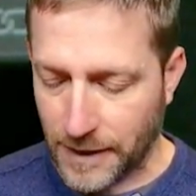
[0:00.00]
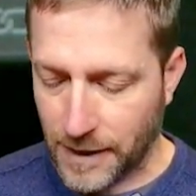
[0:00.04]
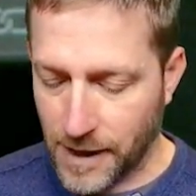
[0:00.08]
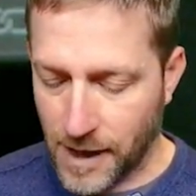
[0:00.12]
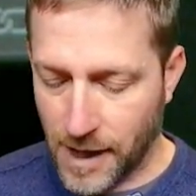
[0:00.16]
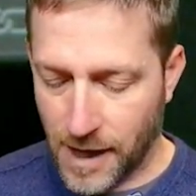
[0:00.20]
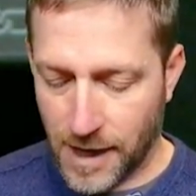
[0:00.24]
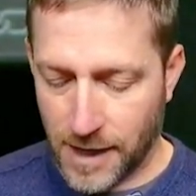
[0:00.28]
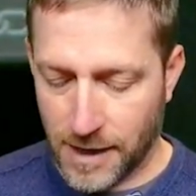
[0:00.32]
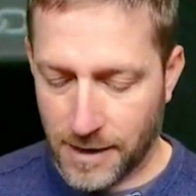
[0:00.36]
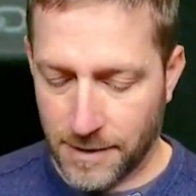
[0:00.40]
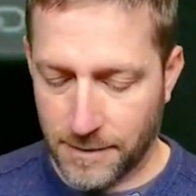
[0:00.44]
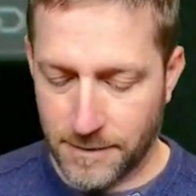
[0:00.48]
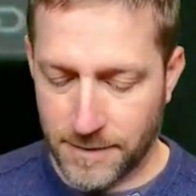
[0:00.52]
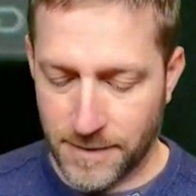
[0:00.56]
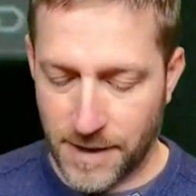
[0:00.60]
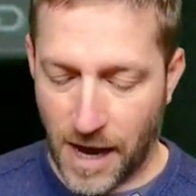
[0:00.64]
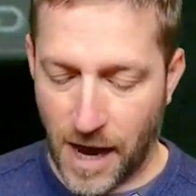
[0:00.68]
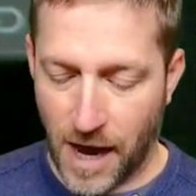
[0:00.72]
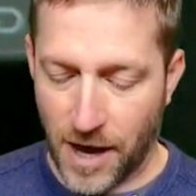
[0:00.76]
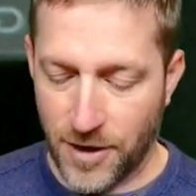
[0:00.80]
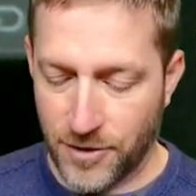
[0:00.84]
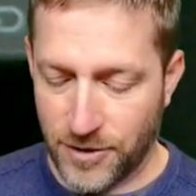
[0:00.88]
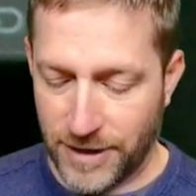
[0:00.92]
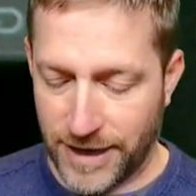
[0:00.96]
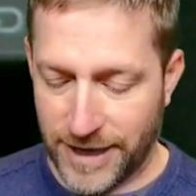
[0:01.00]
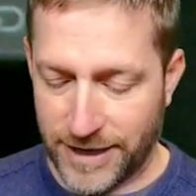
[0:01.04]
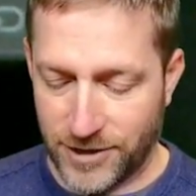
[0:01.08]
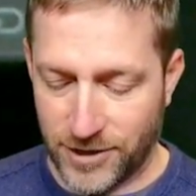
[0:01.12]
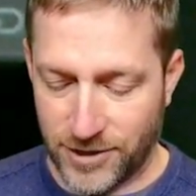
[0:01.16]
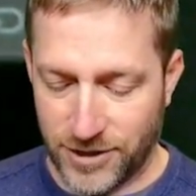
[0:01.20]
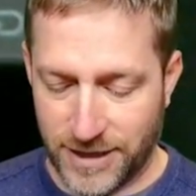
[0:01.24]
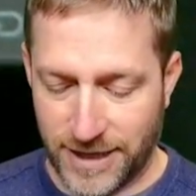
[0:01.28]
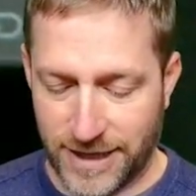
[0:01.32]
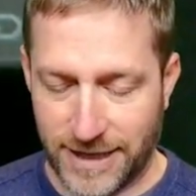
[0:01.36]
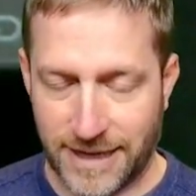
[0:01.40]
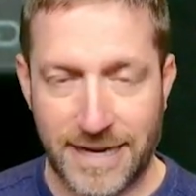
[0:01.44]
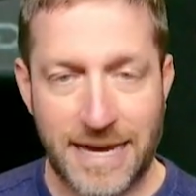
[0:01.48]
Other
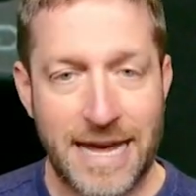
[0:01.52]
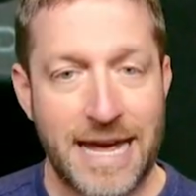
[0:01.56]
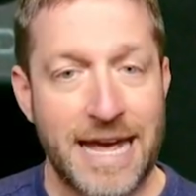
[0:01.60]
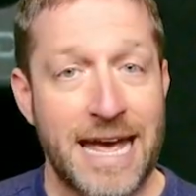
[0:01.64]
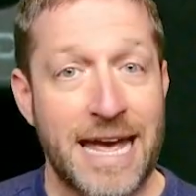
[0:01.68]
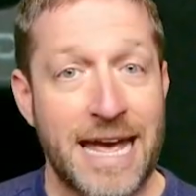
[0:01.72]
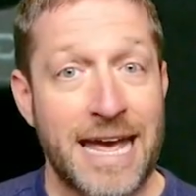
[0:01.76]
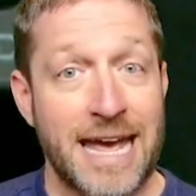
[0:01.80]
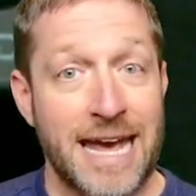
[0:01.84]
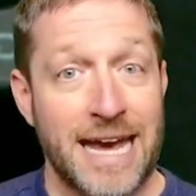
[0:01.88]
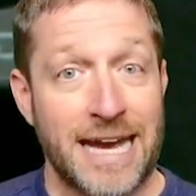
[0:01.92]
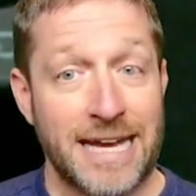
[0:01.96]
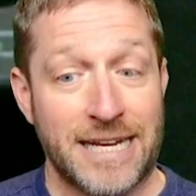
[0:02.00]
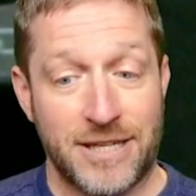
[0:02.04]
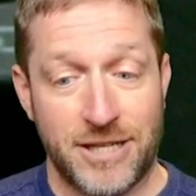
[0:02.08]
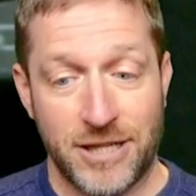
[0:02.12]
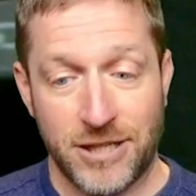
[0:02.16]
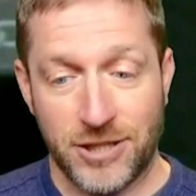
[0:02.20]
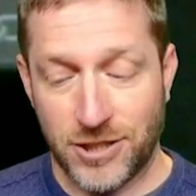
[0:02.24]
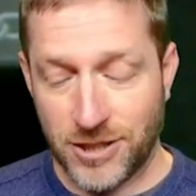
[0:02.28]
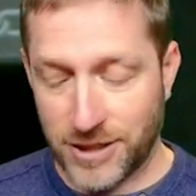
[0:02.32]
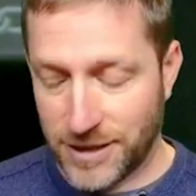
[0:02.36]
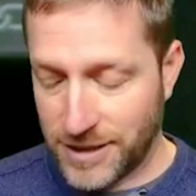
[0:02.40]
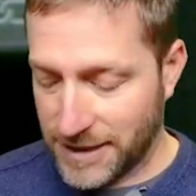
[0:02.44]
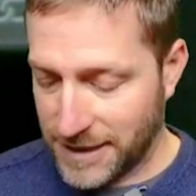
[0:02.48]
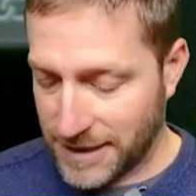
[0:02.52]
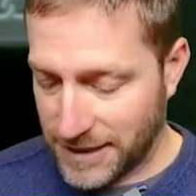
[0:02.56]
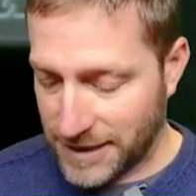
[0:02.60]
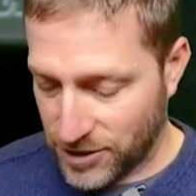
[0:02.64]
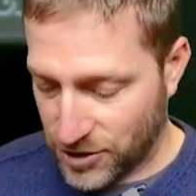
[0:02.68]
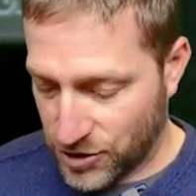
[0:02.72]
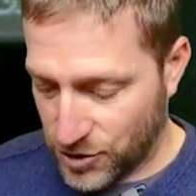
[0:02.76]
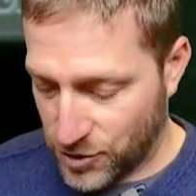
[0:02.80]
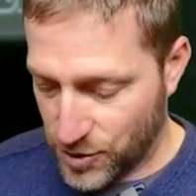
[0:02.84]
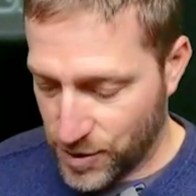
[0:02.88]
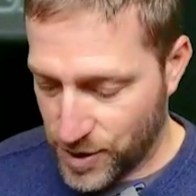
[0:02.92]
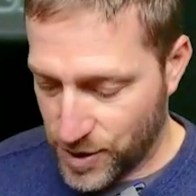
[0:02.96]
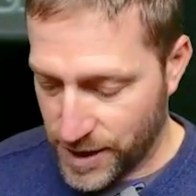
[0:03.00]
interesting Additions
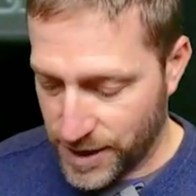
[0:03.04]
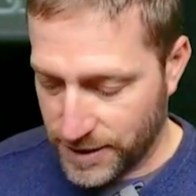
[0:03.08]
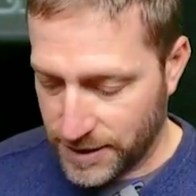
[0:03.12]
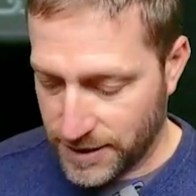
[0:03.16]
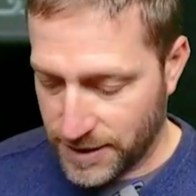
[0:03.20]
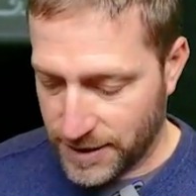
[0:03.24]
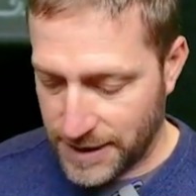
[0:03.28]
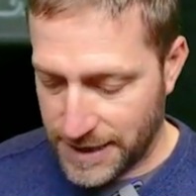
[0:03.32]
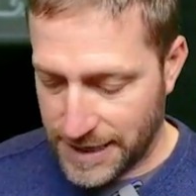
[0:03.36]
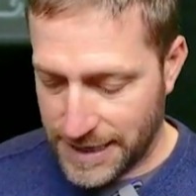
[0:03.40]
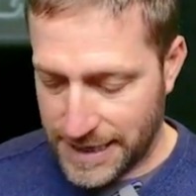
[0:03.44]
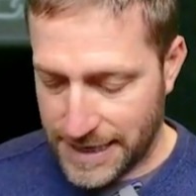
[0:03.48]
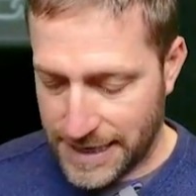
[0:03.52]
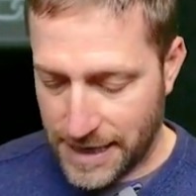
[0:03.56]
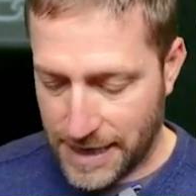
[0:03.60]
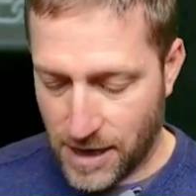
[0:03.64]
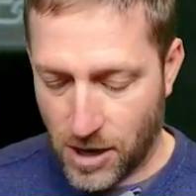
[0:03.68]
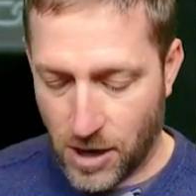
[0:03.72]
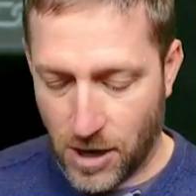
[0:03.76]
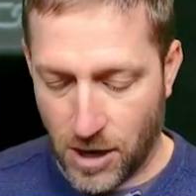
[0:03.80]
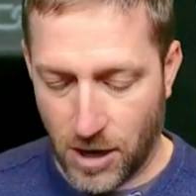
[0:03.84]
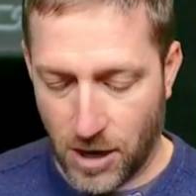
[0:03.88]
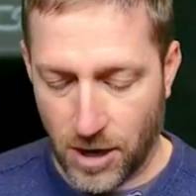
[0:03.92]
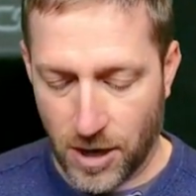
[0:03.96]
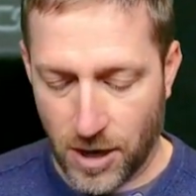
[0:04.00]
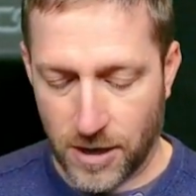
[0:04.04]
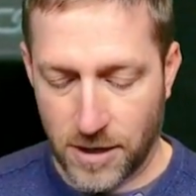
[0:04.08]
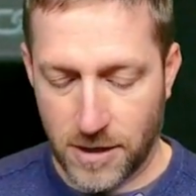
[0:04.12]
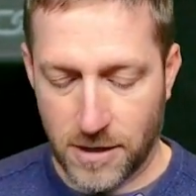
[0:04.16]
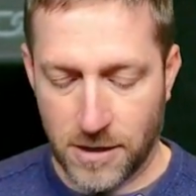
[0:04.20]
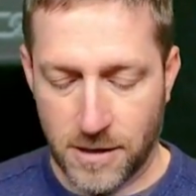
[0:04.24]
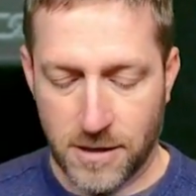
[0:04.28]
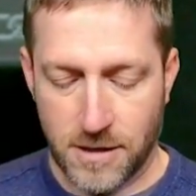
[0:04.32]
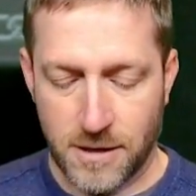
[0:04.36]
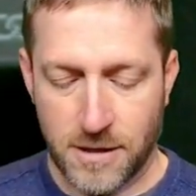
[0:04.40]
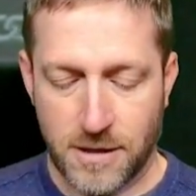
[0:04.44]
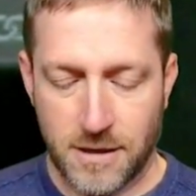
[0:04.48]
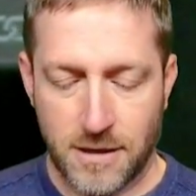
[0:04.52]
to this are